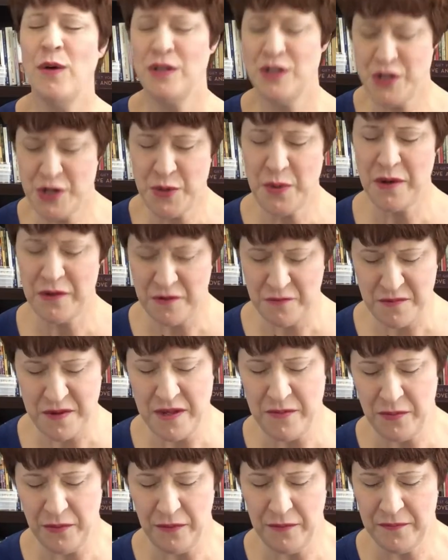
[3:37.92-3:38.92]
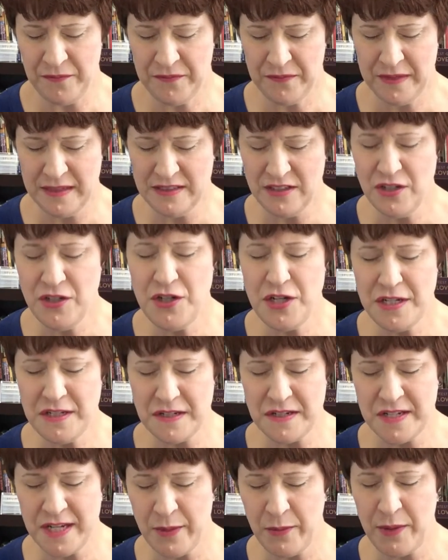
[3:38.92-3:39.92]
to other people. It's in
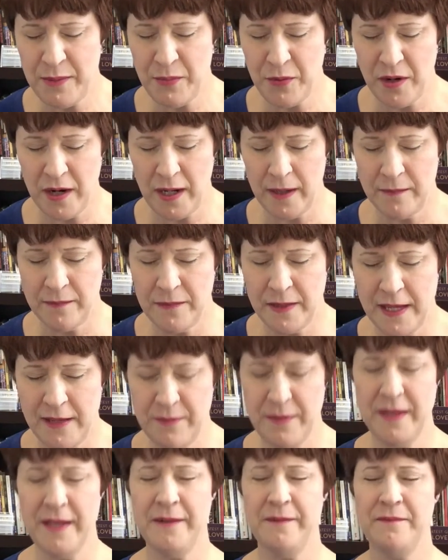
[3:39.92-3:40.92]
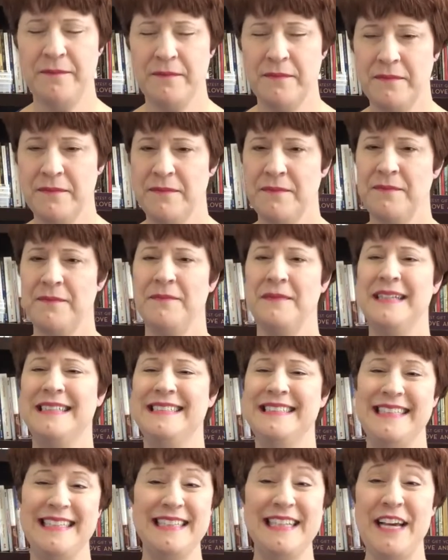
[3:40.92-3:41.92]
Jesus' name we pray. Amen.
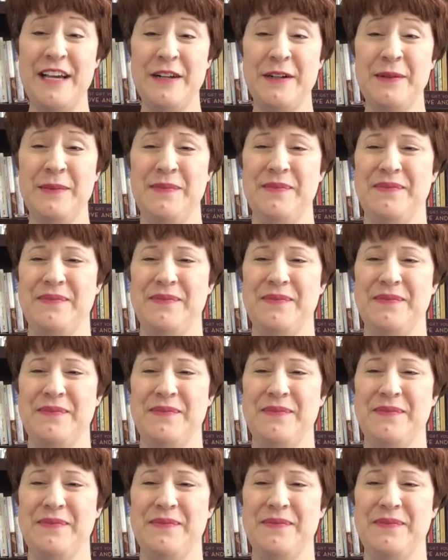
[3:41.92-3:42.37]
See you later.